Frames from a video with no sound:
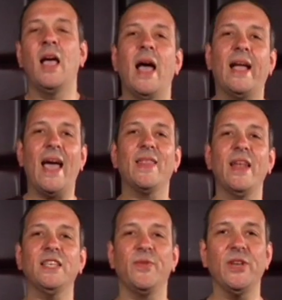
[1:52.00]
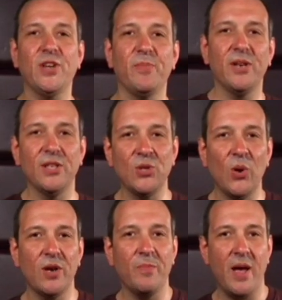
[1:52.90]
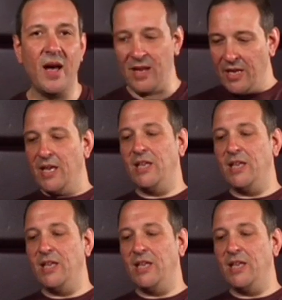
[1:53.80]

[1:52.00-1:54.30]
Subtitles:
Okay, the next feature I'm going to talk about